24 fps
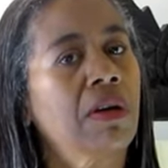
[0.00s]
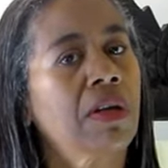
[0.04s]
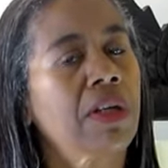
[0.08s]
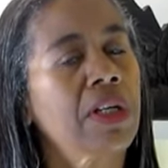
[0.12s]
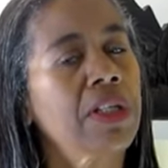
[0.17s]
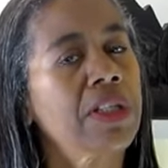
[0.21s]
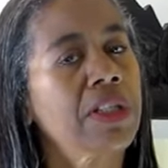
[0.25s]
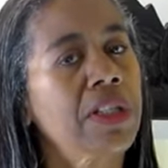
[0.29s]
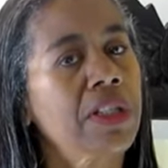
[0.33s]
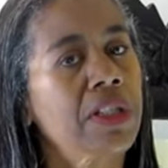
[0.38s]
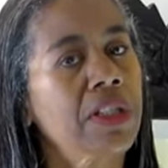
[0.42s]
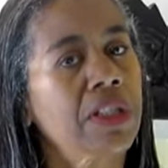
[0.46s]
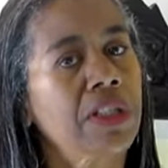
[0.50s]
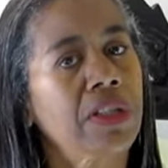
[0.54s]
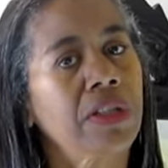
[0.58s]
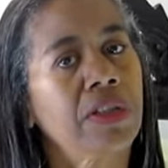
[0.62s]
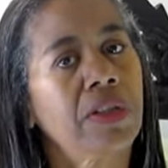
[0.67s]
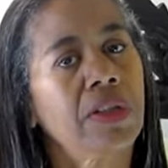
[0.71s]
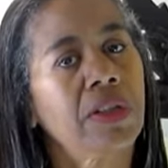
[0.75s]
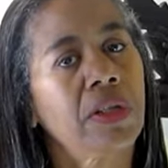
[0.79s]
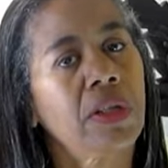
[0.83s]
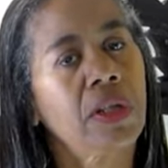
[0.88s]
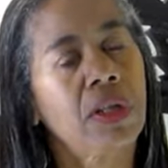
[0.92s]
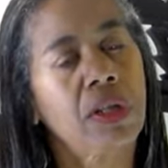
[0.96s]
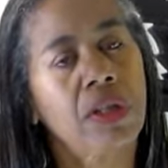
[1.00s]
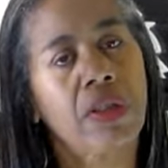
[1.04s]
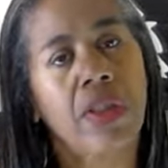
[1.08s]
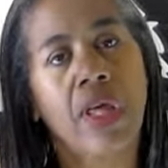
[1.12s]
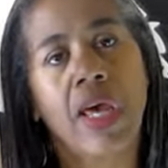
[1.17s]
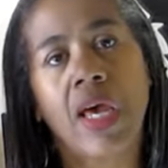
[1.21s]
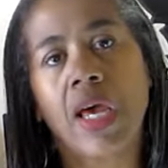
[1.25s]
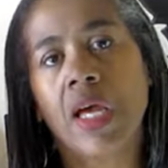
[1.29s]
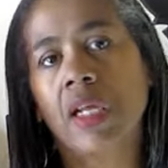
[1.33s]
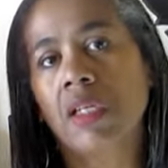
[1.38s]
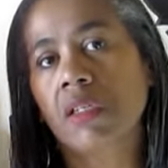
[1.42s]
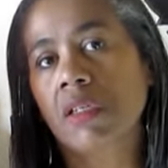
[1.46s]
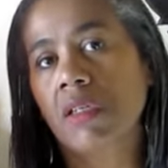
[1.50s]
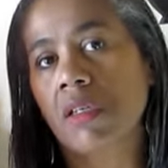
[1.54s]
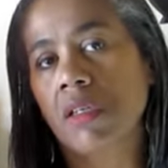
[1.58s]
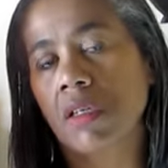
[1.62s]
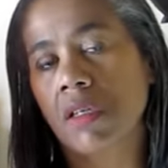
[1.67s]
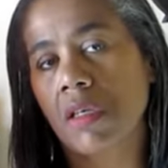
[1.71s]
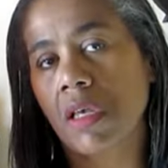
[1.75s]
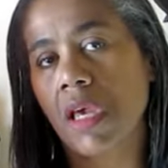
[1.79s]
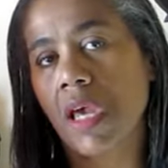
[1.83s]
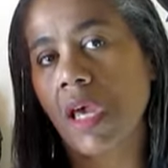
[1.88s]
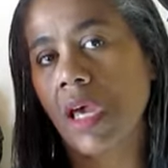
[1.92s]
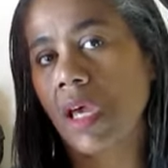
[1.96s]
condition that
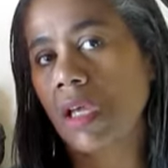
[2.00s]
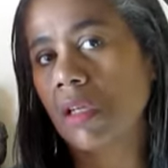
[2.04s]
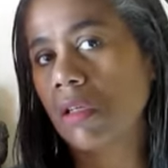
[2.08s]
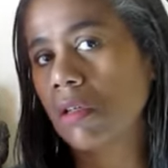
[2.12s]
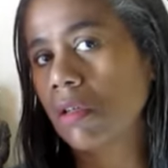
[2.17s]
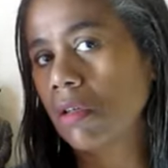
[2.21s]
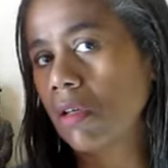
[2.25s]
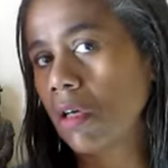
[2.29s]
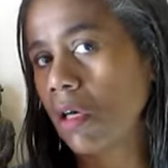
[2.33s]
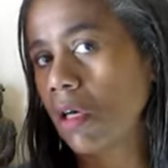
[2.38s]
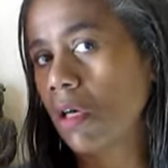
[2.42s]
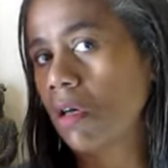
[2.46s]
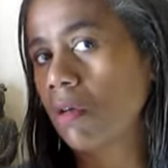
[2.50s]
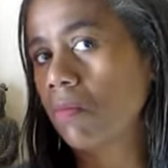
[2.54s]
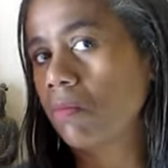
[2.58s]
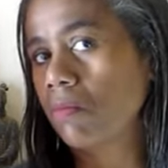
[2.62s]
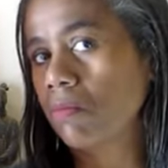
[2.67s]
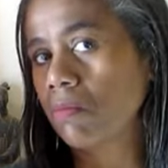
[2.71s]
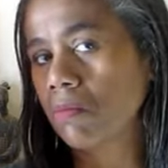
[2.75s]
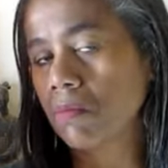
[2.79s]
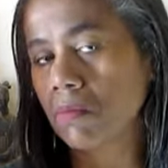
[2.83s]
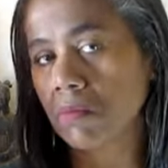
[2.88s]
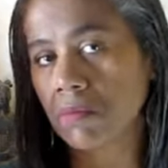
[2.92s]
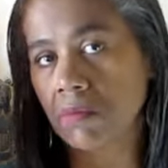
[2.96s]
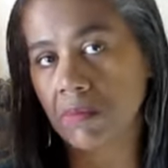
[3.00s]
can, um,